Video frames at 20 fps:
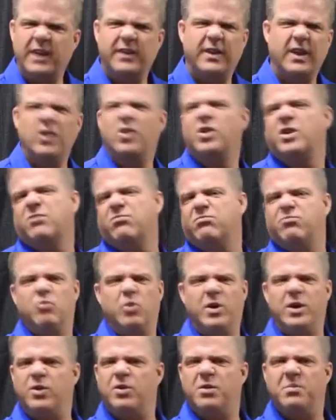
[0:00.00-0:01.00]
They look,
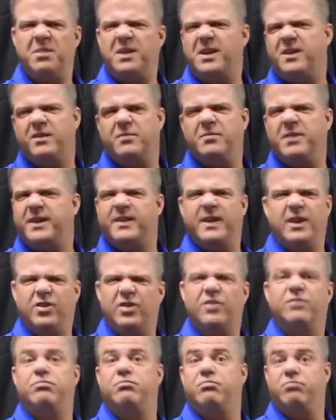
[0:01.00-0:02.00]
when you replace them, like they
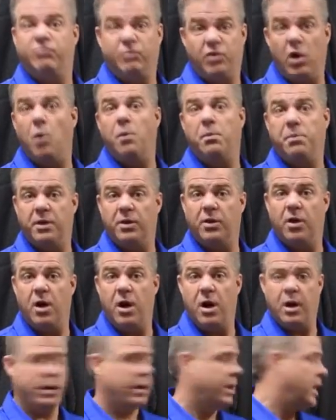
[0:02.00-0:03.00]
just don't
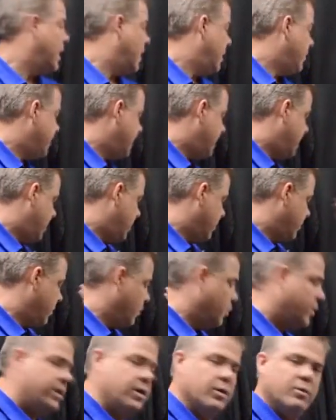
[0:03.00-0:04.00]
belong, but here the
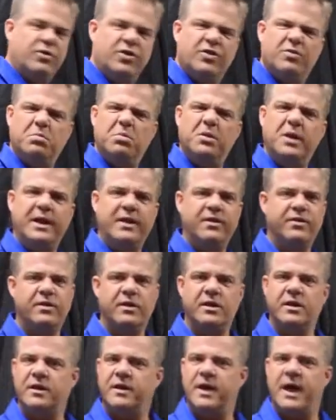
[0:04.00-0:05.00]
window just blends
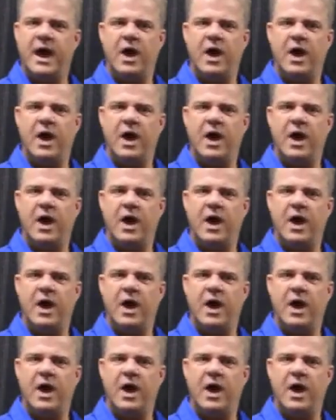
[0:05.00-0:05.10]
into the